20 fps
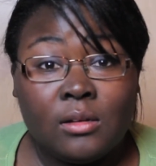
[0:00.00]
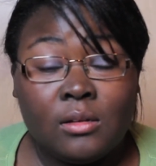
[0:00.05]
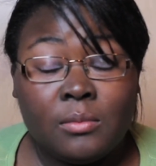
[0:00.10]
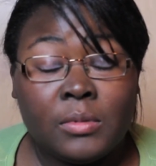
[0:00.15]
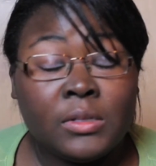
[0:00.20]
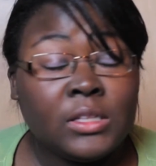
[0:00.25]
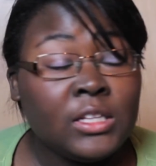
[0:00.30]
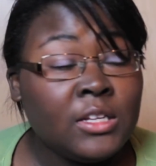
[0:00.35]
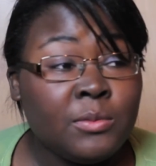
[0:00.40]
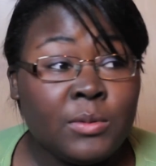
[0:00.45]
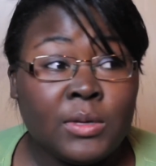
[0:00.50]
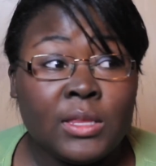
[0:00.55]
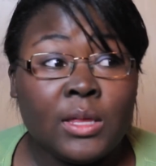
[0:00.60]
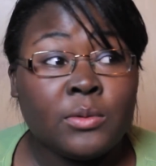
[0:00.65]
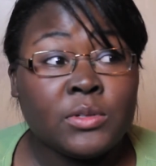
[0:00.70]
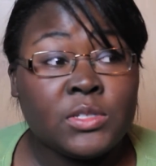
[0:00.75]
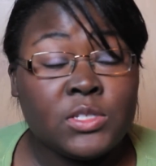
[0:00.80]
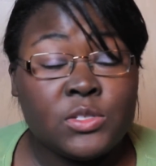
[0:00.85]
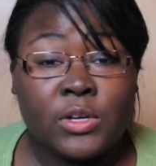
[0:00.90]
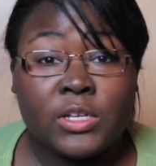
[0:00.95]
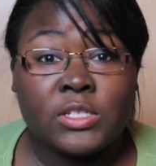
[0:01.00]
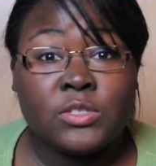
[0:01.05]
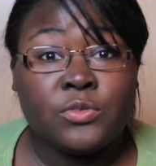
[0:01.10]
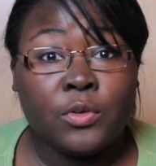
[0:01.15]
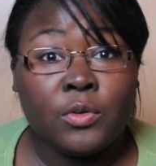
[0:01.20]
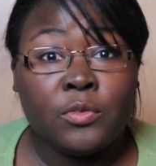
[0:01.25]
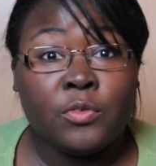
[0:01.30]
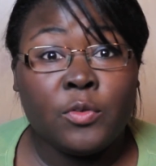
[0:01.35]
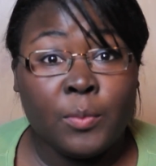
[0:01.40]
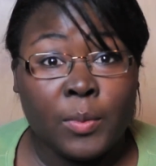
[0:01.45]
Believe me, that was
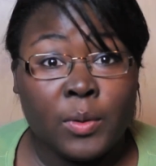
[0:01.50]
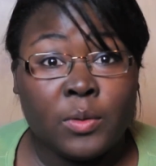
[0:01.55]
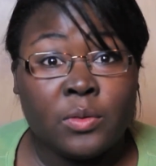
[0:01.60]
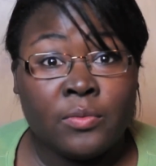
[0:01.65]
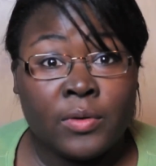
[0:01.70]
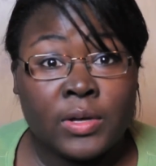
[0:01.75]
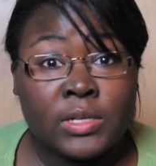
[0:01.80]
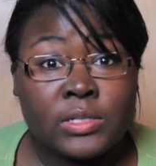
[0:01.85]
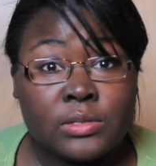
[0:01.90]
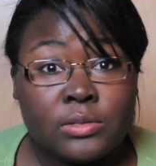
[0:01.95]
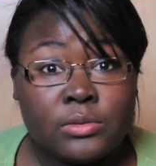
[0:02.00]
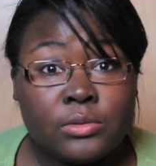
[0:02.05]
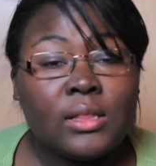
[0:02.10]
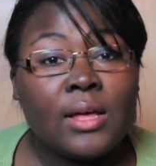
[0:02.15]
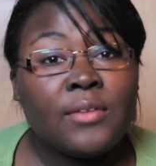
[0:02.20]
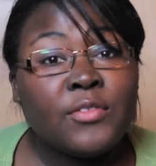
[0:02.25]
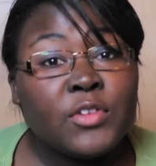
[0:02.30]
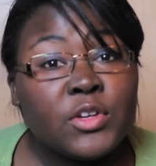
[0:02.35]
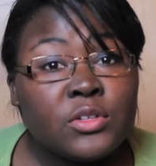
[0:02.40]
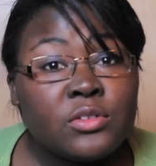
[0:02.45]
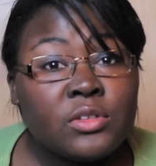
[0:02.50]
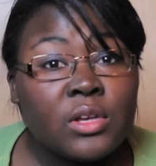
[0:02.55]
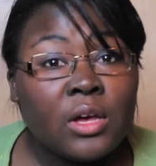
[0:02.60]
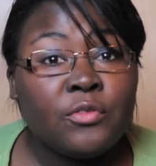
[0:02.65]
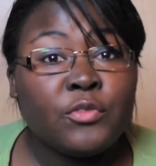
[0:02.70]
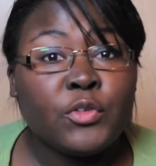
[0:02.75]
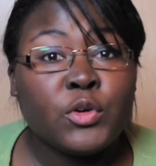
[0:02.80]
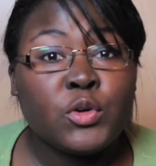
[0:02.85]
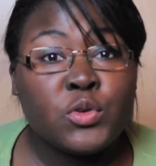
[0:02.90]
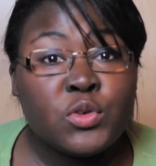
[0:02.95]
stressful for both of us. Love
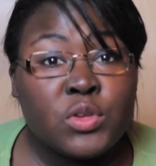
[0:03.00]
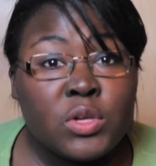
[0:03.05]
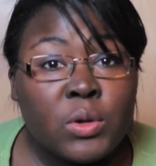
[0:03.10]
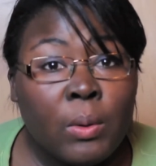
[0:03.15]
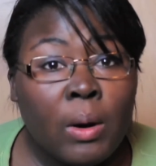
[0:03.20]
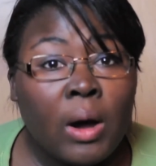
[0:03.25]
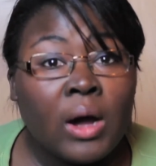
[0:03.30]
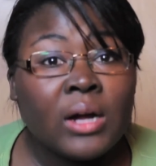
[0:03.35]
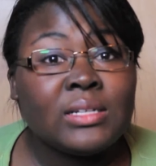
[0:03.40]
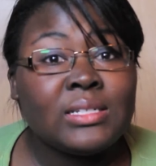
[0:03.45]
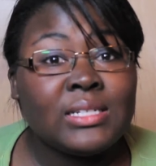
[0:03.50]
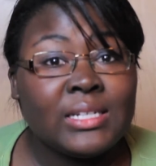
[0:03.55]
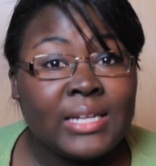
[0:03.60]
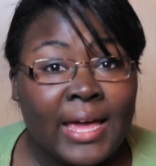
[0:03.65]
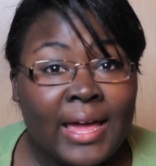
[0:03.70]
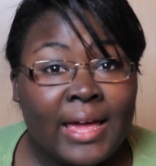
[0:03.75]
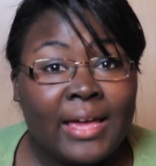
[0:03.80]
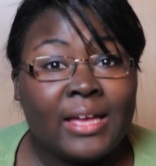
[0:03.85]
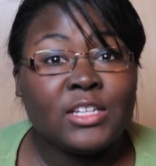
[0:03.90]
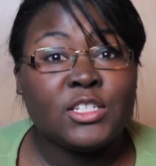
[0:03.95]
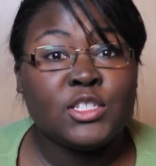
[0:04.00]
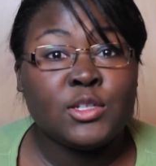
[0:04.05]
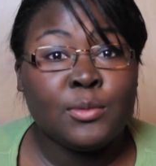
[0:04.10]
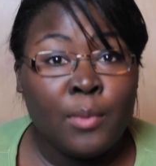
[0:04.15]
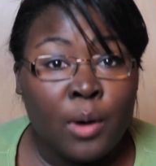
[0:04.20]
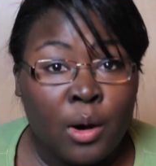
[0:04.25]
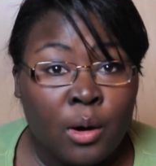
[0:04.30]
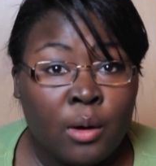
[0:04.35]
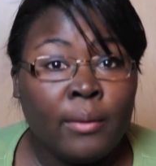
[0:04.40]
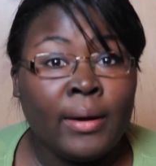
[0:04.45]
yourself for who you are today,
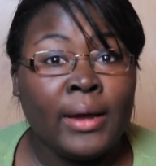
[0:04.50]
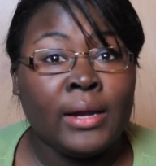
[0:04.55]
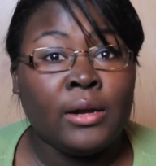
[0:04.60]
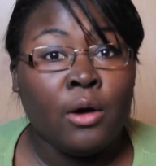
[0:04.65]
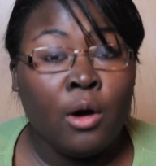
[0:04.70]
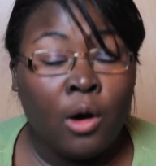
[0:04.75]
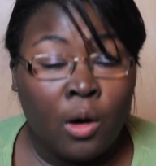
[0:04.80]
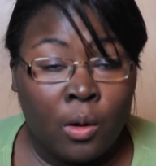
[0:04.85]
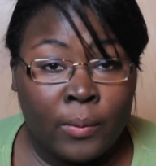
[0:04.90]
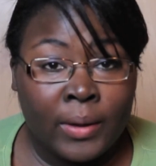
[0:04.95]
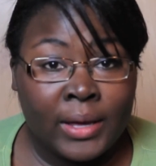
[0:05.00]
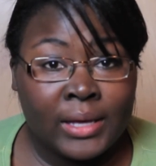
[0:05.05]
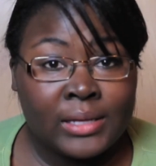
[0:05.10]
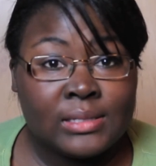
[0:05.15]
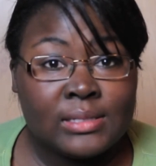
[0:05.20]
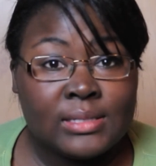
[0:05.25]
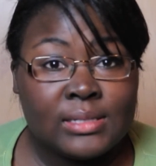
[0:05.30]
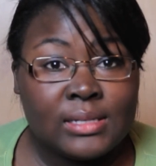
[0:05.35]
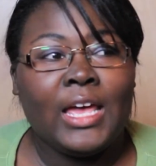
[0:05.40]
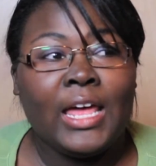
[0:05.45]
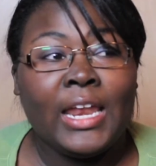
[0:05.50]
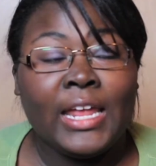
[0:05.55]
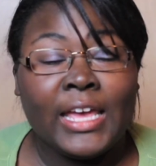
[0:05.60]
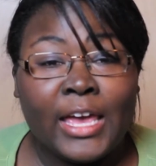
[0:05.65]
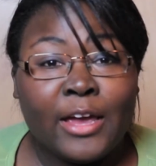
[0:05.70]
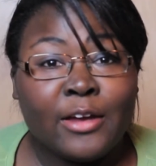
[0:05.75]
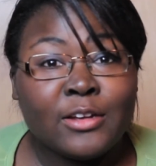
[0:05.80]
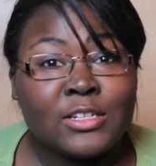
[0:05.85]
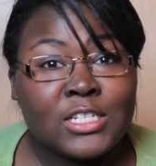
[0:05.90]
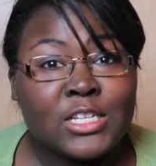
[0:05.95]
tomorrow, and always. And I
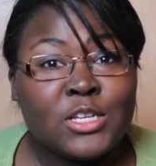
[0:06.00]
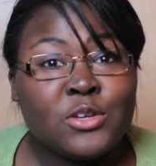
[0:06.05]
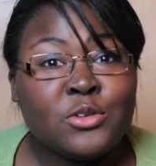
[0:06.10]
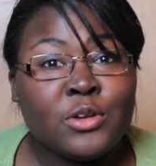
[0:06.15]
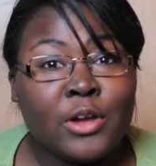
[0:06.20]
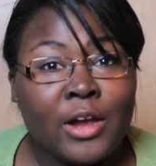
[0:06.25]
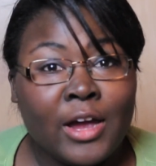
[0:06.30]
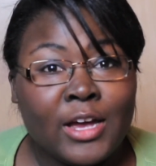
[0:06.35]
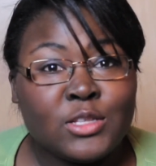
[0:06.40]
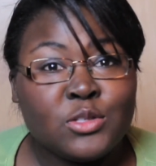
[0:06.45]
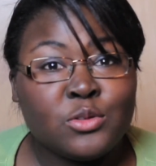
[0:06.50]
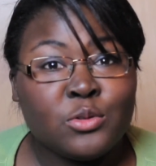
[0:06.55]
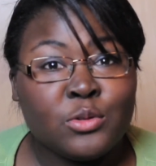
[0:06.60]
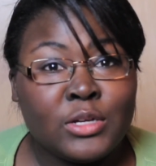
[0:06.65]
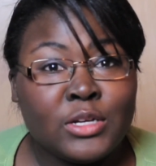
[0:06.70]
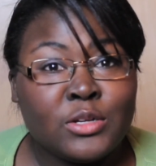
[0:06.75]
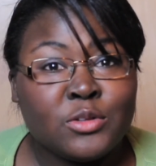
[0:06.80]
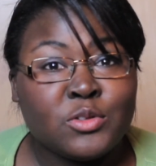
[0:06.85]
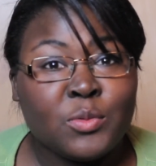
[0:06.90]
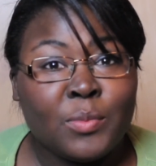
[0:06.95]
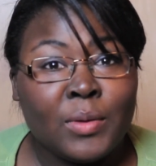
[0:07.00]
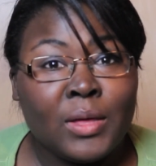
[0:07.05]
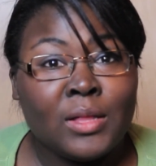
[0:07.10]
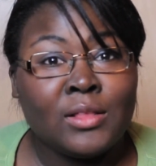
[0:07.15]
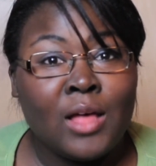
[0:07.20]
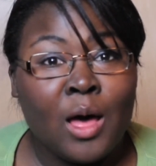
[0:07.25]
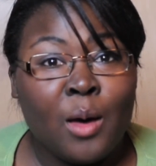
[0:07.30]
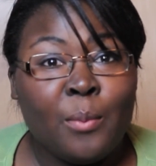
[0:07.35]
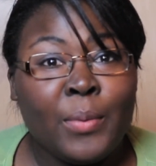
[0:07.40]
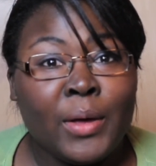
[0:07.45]
guarantee you your high school years will be a
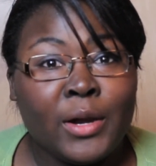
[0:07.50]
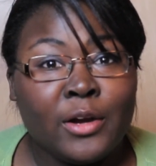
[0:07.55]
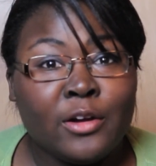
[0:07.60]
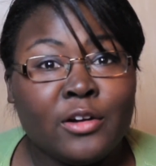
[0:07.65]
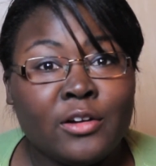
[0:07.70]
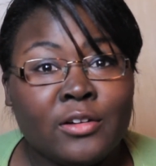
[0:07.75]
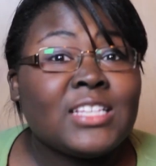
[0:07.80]
lot better.